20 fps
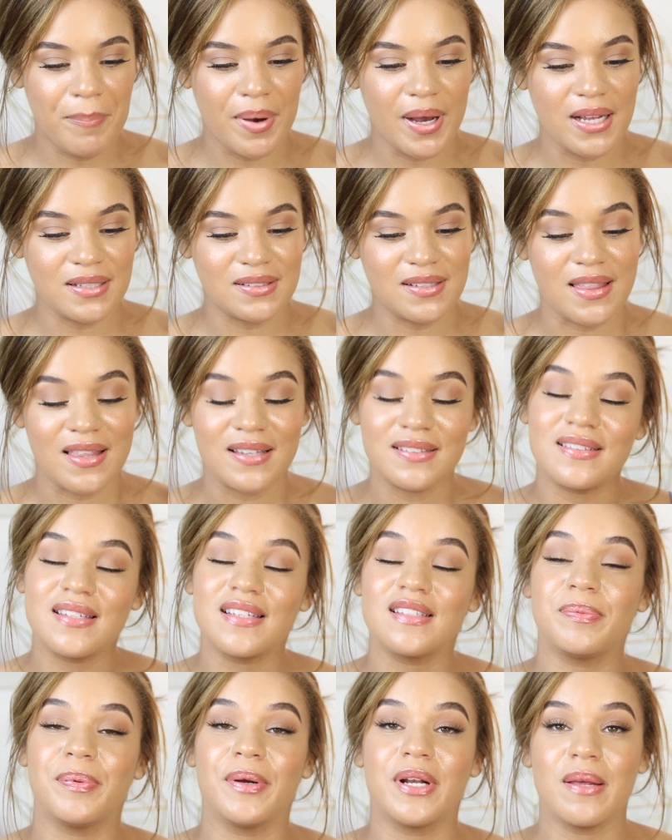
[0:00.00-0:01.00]
But this
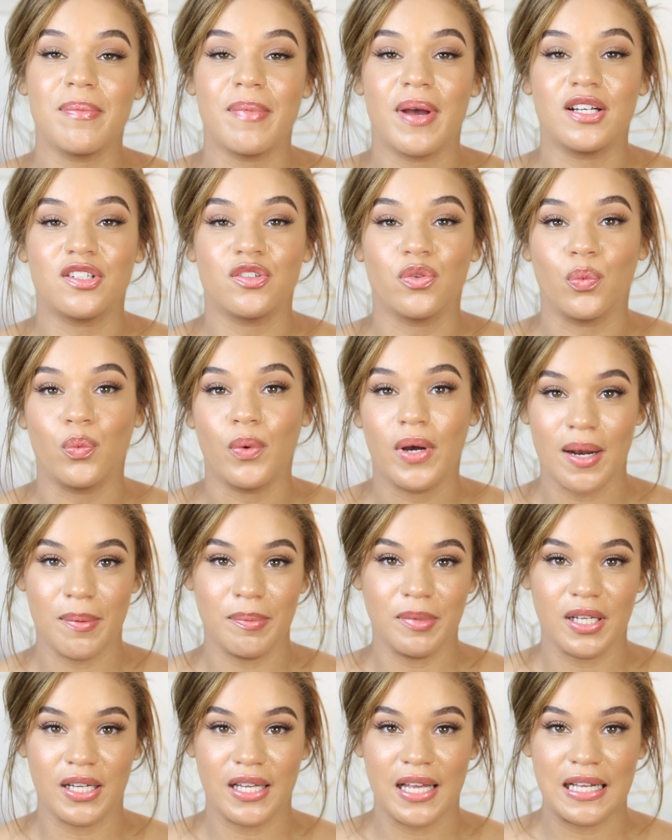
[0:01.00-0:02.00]
is pretty much what
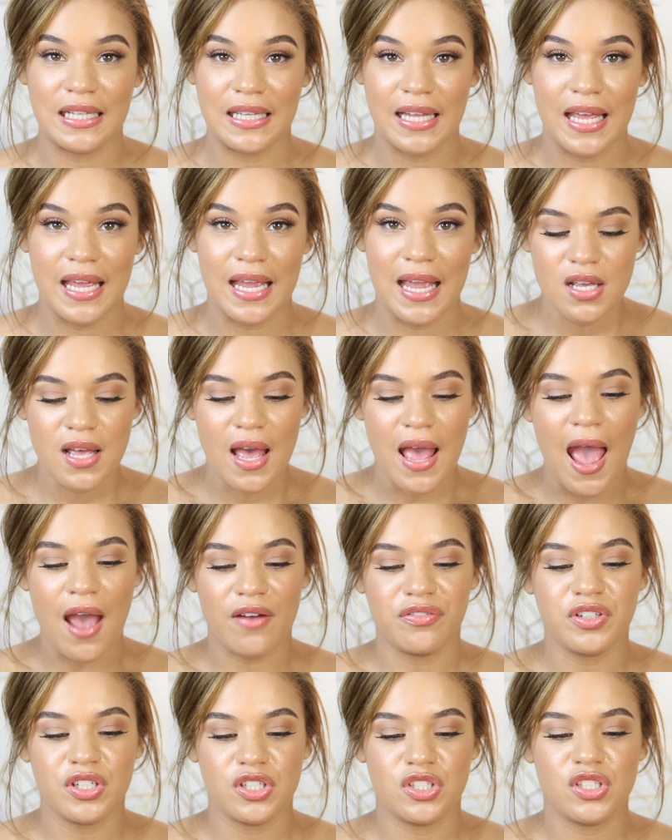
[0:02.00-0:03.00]
I'm looking like
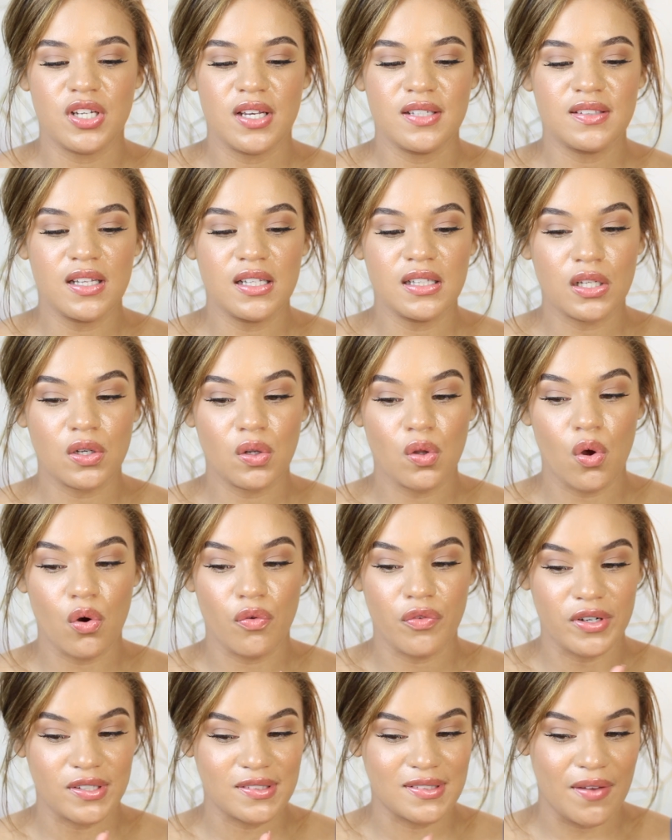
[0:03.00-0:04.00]
after just a little
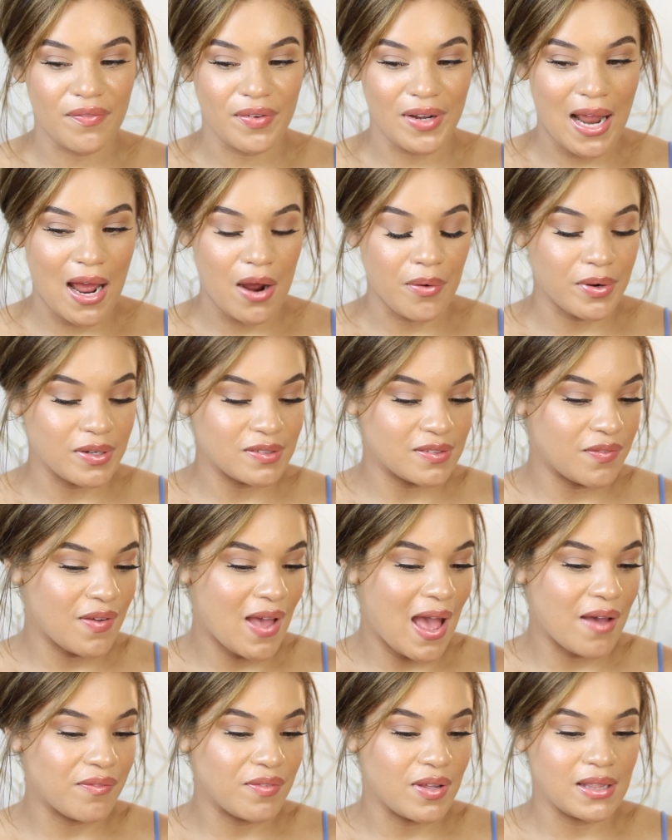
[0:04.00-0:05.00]
over 7 hours of
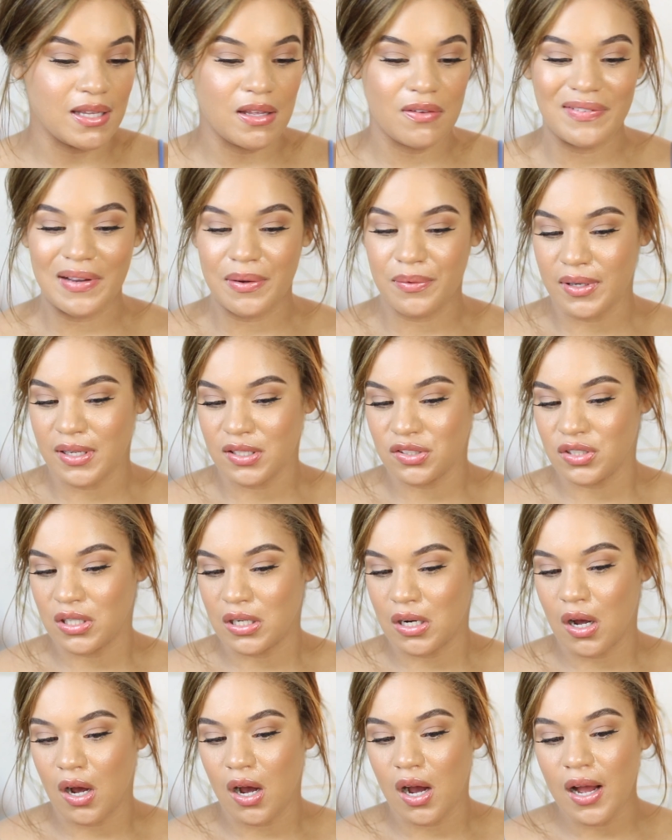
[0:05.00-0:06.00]
having the
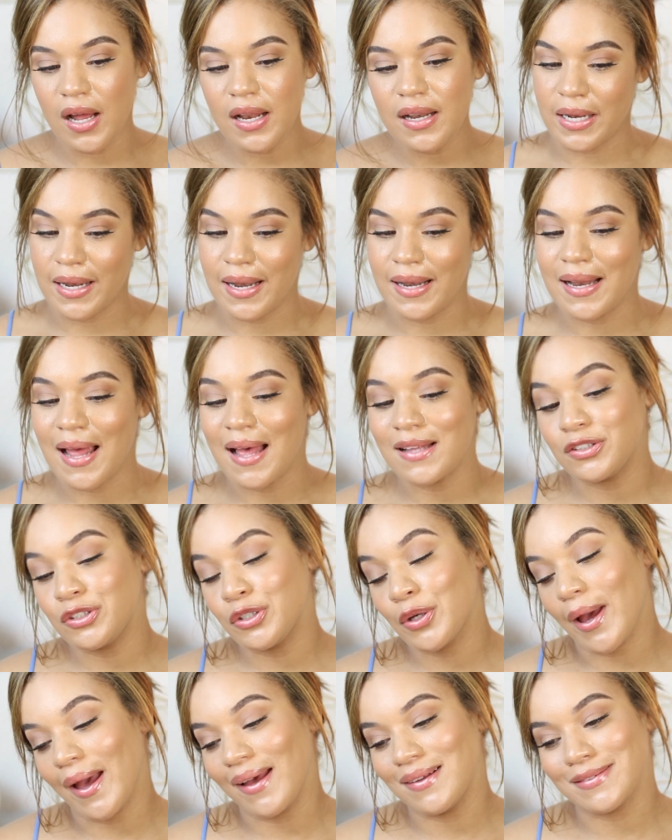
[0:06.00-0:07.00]
foundation on. And as
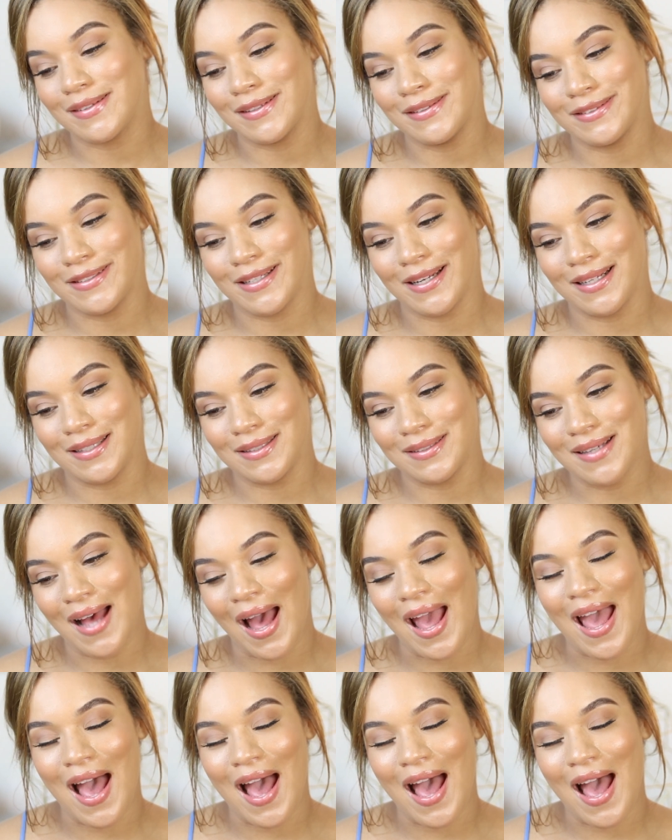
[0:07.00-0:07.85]
you guys can tell, I